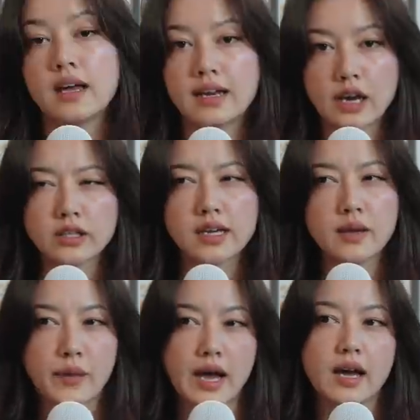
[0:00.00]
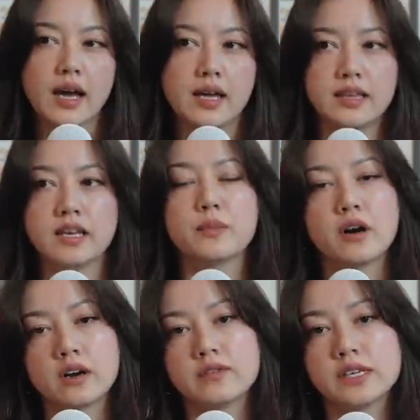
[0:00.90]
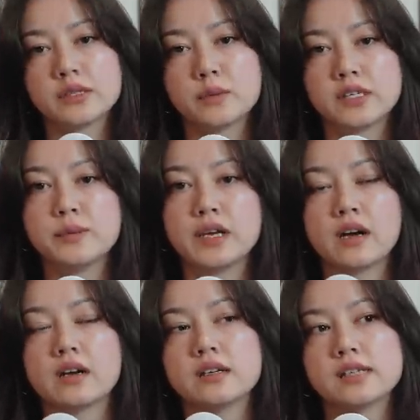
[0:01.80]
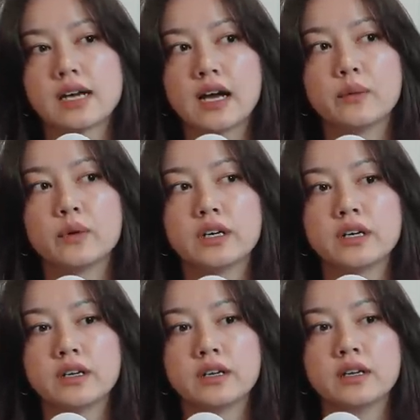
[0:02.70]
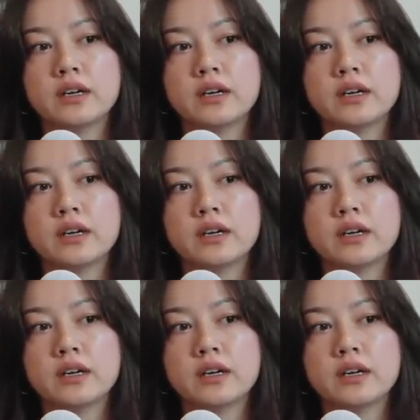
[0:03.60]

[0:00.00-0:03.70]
And now looking back, I think part of this was because I would